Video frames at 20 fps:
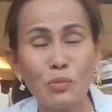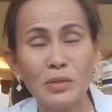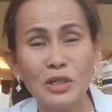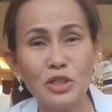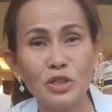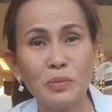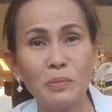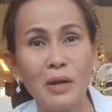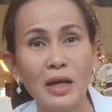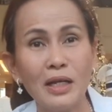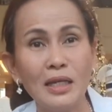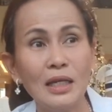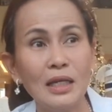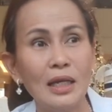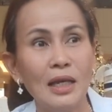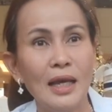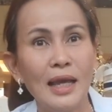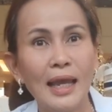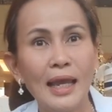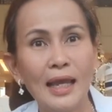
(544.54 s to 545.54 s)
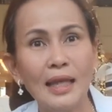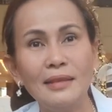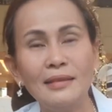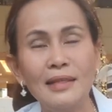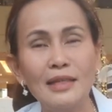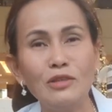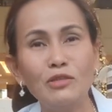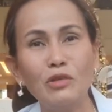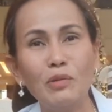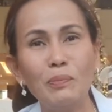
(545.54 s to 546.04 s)
much money? Eh
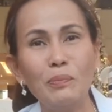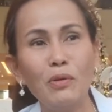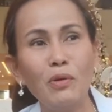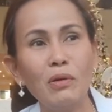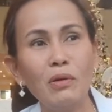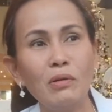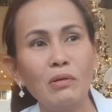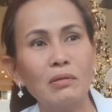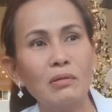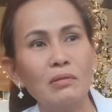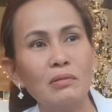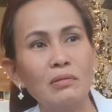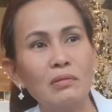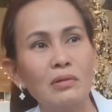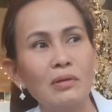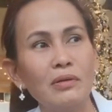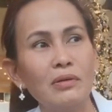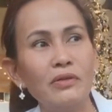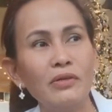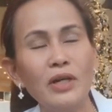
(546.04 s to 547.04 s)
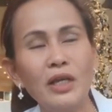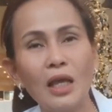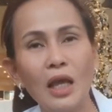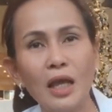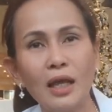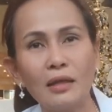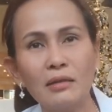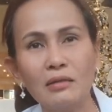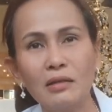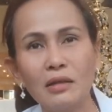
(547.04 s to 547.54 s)
dito po, 3
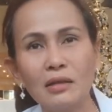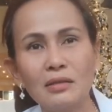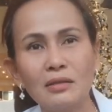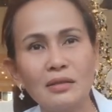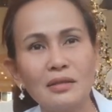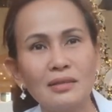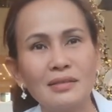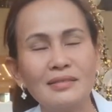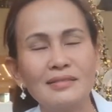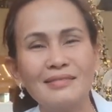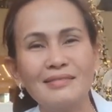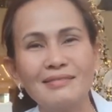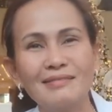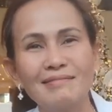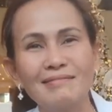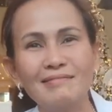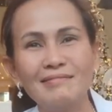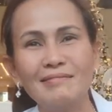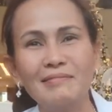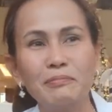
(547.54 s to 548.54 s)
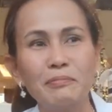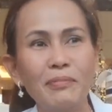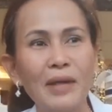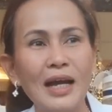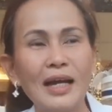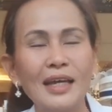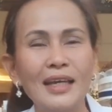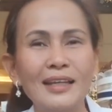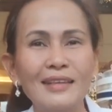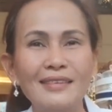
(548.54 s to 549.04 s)
hectares?
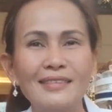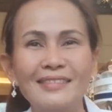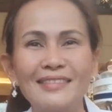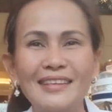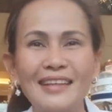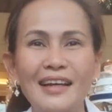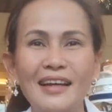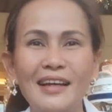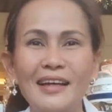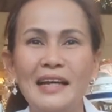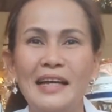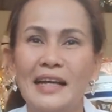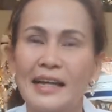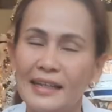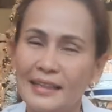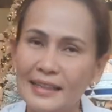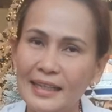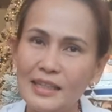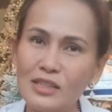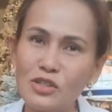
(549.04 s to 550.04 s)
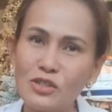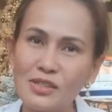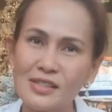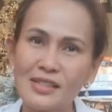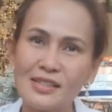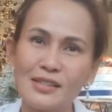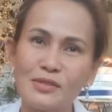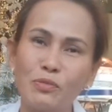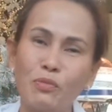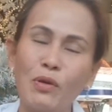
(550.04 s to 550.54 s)
Bakit,
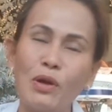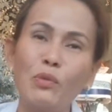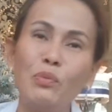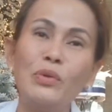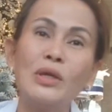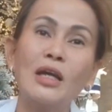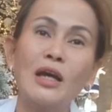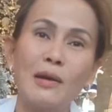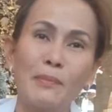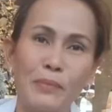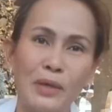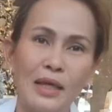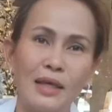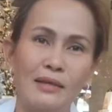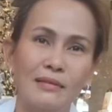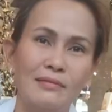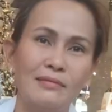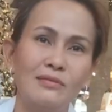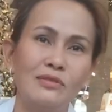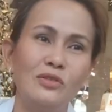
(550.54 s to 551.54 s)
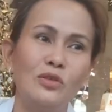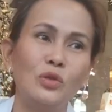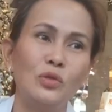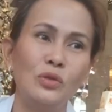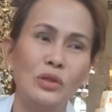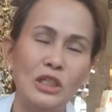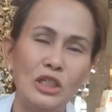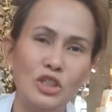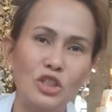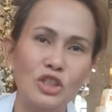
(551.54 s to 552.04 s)
that's where we come in to
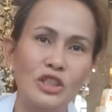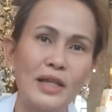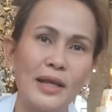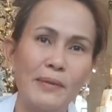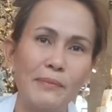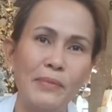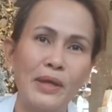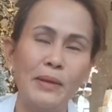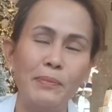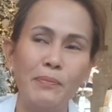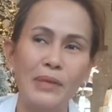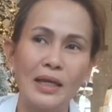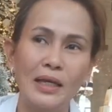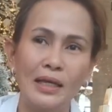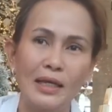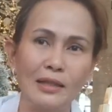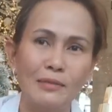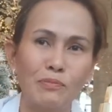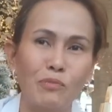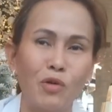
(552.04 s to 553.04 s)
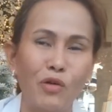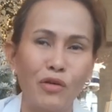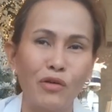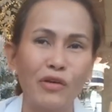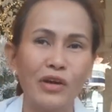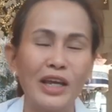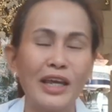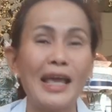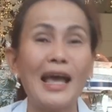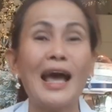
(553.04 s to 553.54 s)
teach them and make it more.
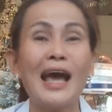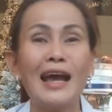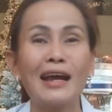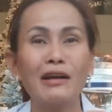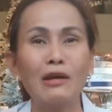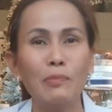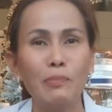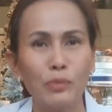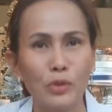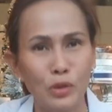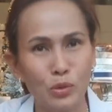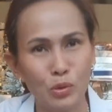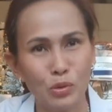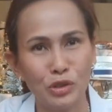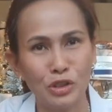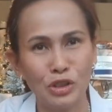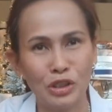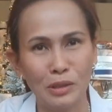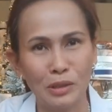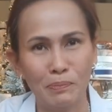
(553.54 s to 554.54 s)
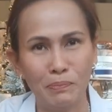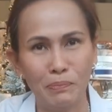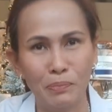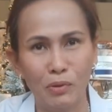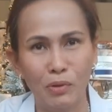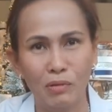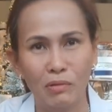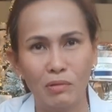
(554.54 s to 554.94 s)
Kaya agripreneurship po.